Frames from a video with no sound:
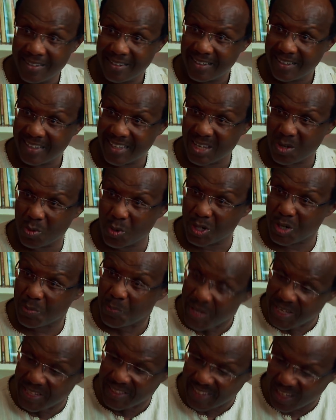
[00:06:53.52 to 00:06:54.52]
what it
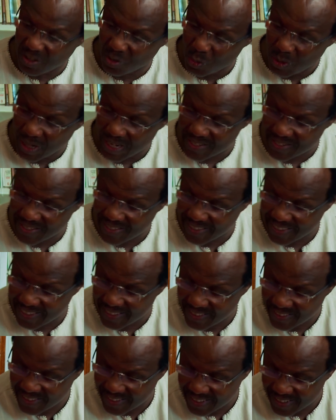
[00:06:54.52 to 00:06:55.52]
means, as soon as
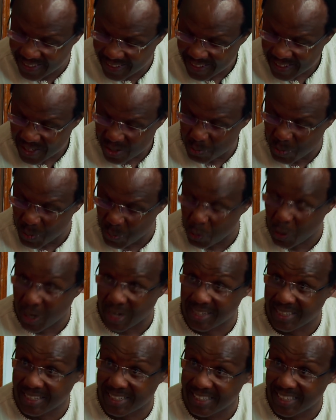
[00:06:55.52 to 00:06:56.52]
they say, people
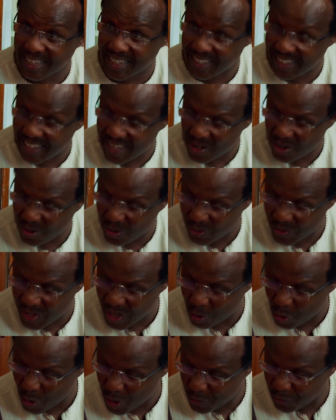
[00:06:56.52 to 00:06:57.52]
can see that they are
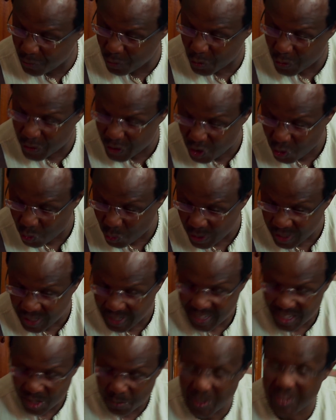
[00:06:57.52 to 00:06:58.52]
going for this one,
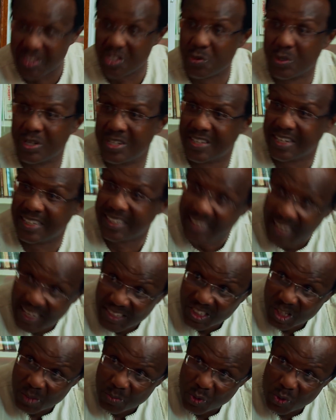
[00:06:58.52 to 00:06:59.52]
but this one is
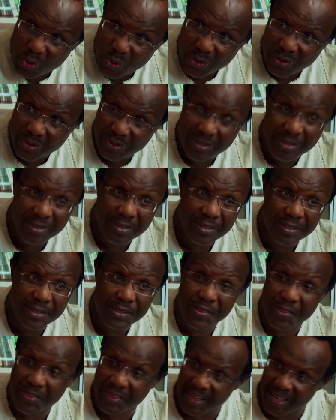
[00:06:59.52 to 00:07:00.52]
untouchable,
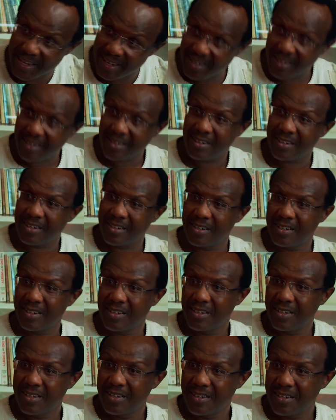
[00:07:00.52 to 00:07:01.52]
then
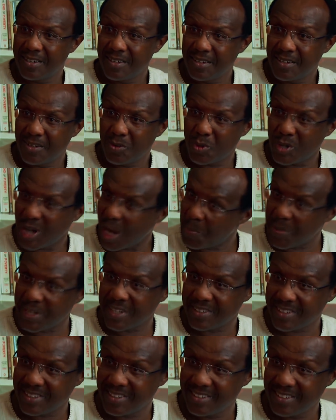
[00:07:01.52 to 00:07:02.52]
what
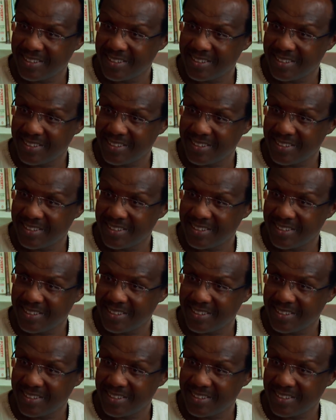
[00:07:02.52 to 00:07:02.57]
happens?